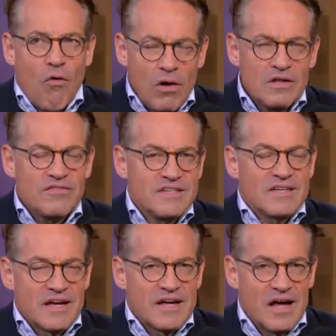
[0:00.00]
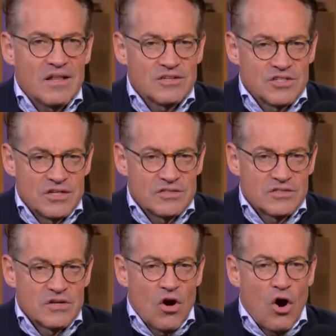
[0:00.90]
All of these
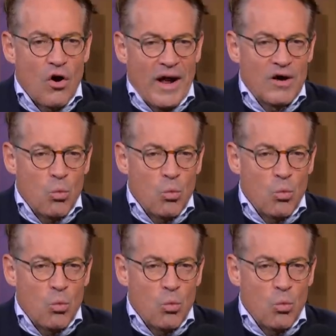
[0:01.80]
ideologies are at